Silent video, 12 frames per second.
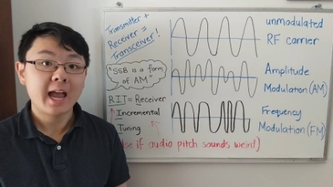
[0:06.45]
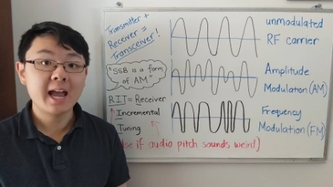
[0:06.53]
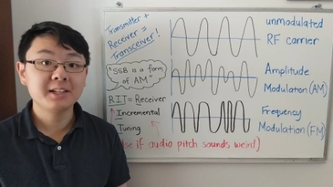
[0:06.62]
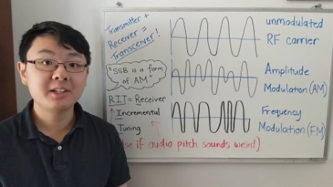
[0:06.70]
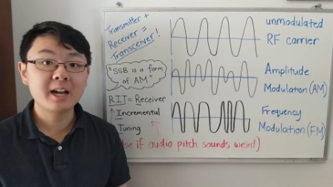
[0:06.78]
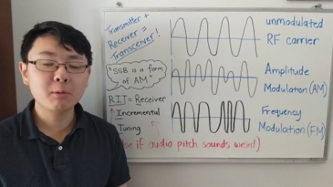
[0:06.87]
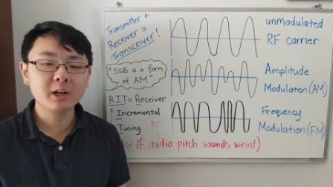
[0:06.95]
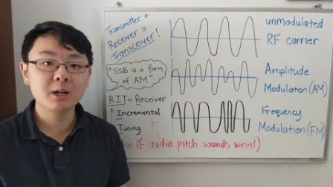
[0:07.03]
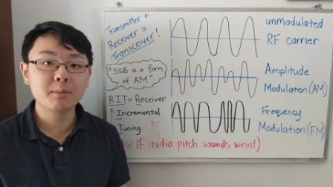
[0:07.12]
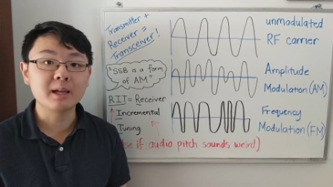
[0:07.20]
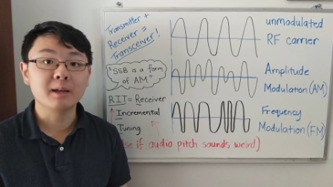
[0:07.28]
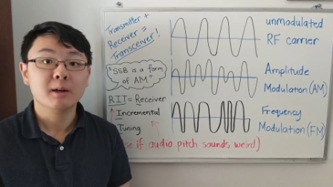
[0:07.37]
And today we're going
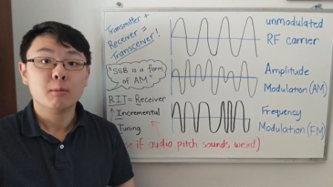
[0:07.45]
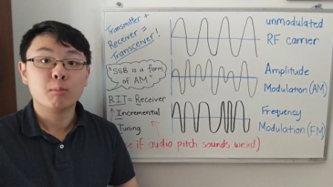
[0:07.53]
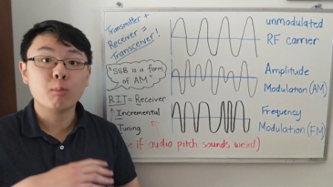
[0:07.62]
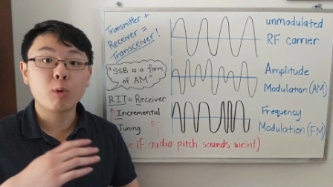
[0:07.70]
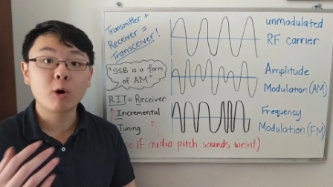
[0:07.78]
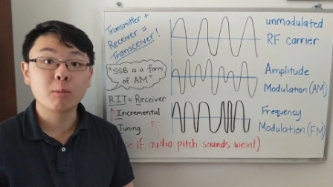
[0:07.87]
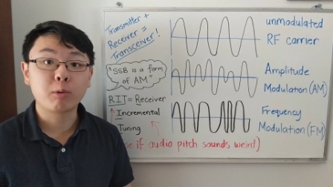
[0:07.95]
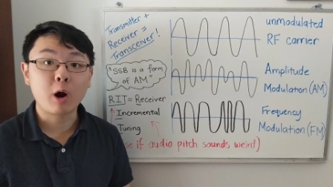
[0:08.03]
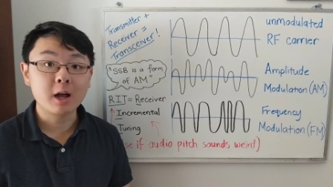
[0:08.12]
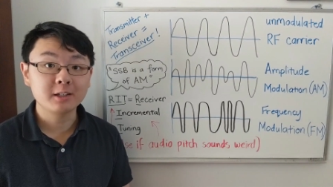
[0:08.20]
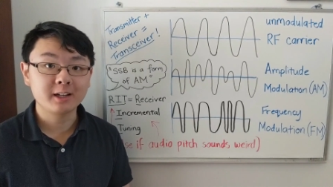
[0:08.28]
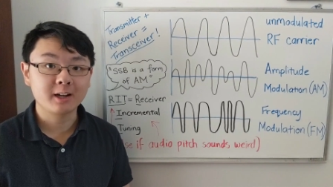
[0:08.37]
to be more
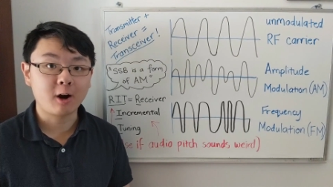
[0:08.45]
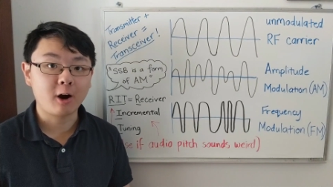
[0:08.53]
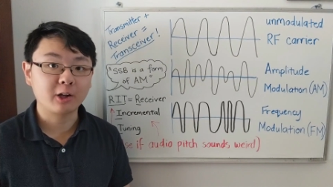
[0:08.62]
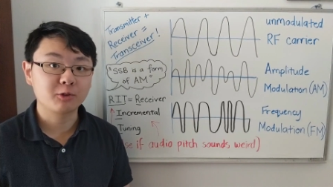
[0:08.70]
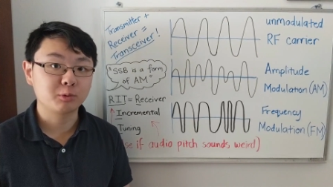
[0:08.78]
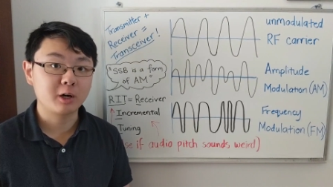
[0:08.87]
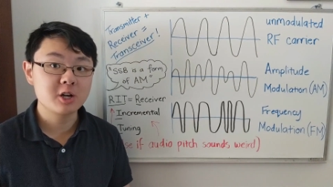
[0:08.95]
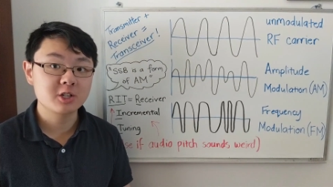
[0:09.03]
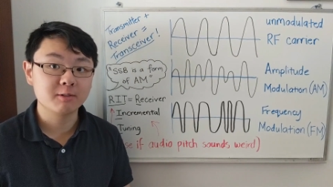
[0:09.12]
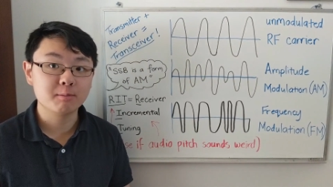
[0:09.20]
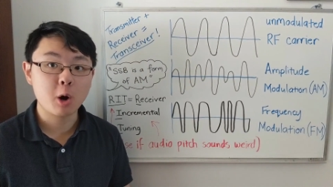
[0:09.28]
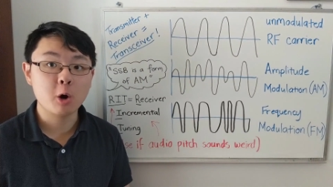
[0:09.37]
broadening our
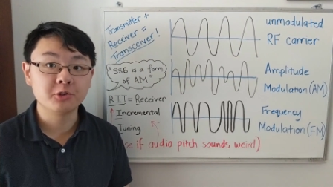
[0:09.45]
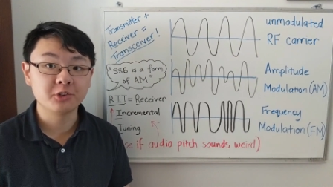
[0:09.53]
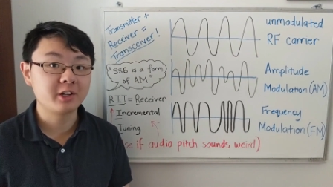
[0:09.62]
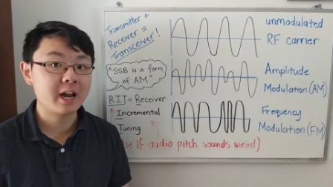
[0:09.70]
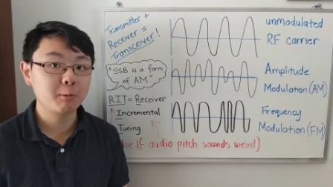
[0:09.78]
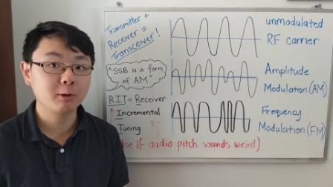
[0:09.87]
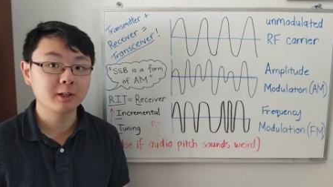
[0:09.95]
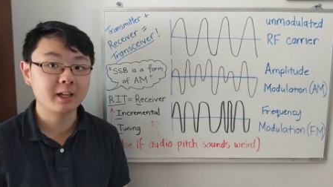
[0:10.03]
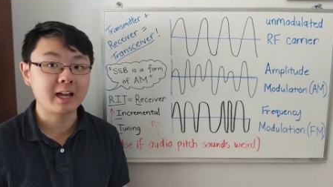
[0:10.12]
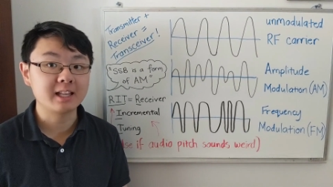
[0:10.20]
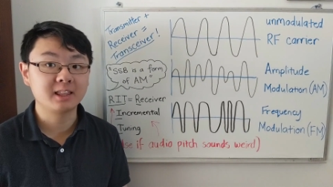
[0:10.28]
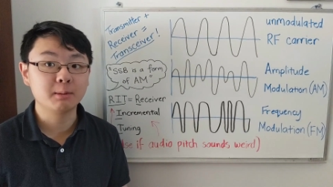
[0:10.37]
exploration of modes, and today we're
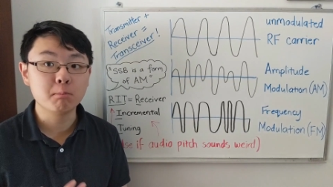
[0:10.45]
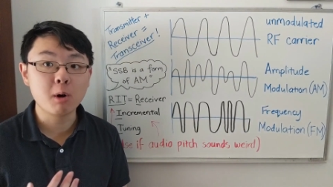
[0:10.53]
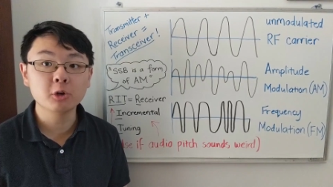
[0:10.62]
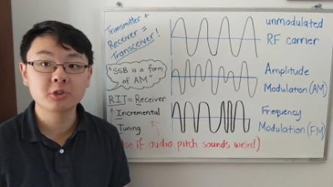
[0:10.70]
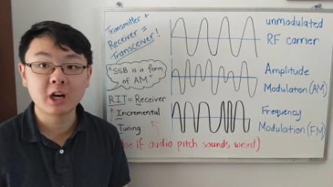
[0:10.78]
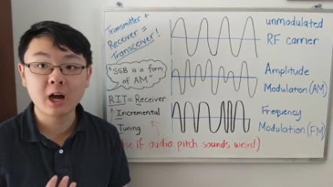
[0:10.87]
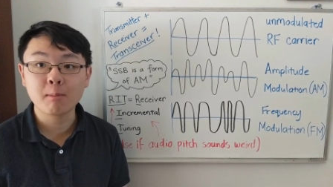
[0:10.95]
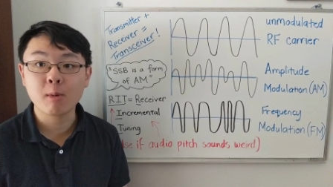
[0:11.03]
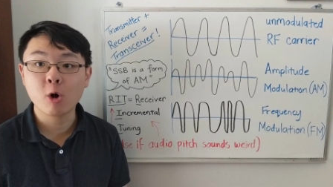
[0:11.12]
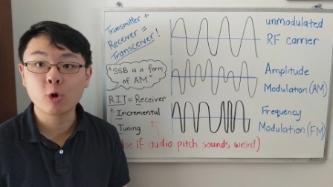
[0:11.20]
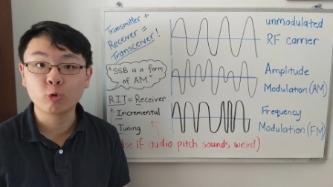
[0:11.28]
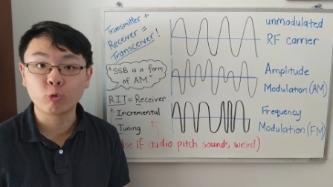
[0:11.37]
looking at the
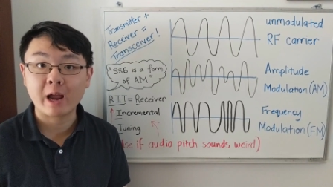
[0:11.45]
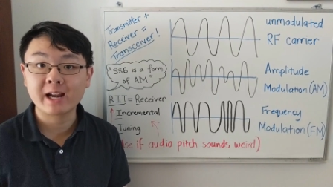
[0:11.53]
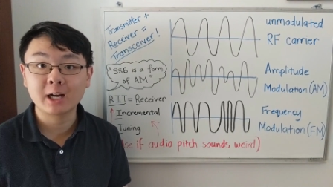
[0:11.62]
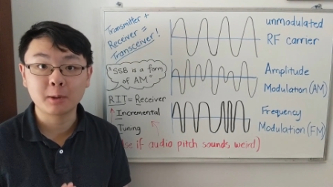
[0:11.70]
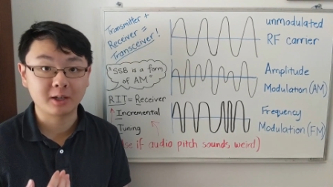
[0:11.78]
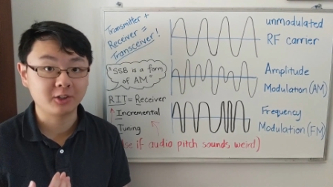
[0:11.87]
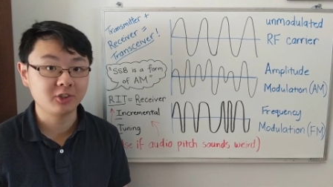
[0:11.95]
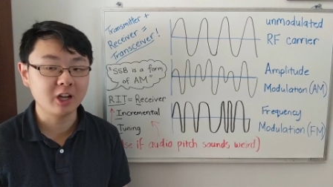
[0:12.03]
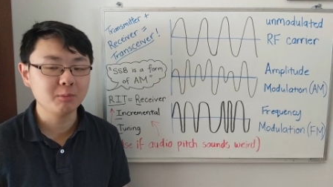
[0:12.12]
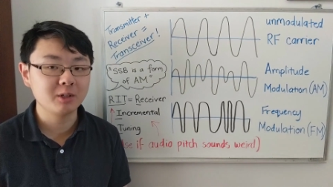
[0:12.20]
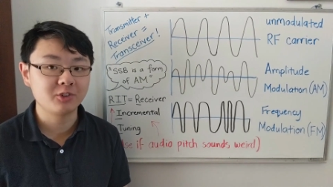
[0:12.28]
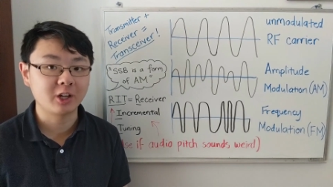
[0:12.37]
multi-mode radio
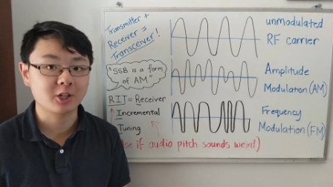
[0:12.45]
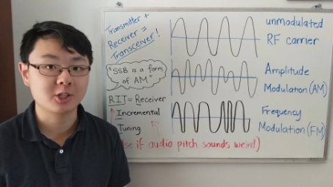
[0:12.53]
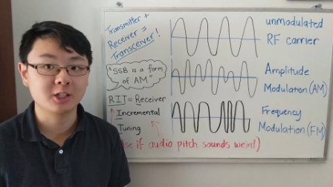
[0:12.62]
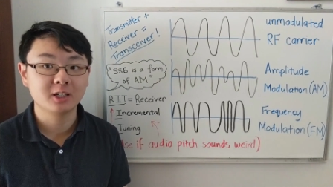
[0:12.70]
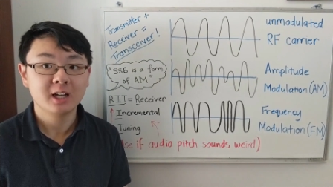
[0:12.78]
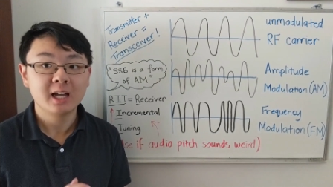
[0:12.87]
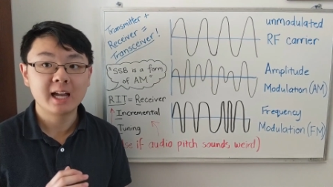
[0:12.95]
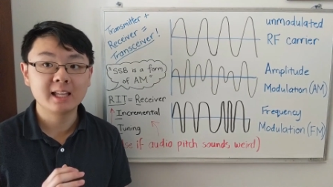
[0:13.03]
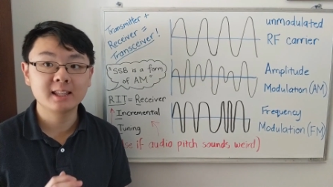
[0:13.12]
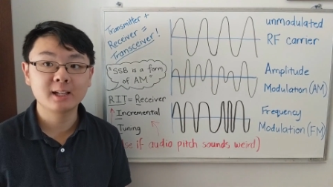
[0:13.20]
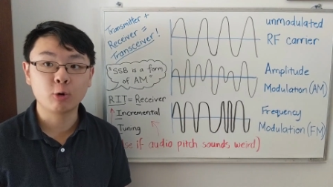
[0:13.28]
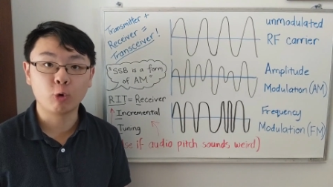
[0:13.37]
excitement section
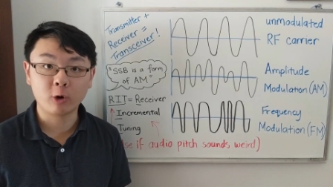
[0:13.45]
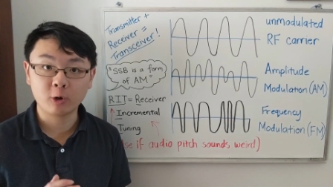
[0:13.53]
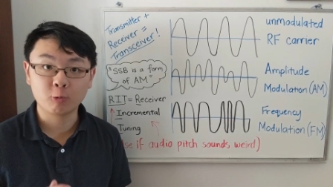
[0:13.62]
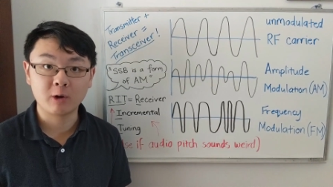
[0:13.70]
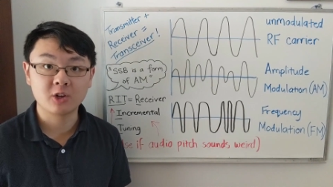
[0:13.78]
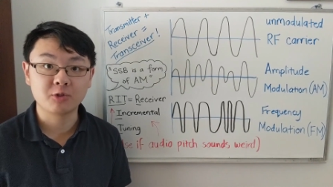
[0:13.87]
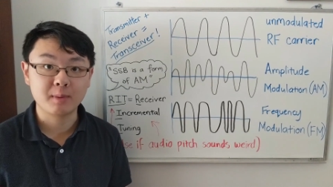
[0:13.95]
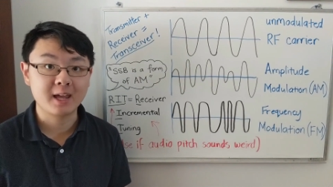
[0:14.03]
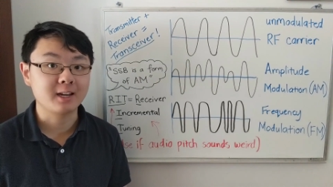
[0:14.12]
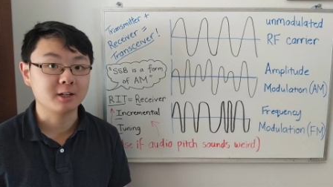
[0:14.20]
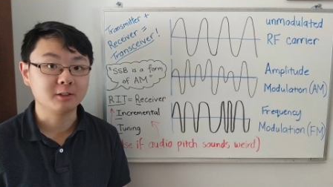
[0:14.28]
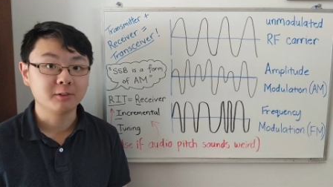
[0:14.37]
in the Gordon-West
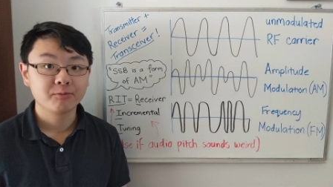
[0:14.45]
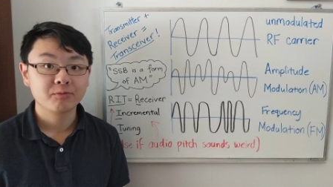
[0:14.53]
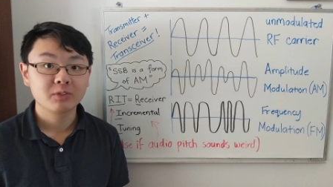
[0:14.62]
manual.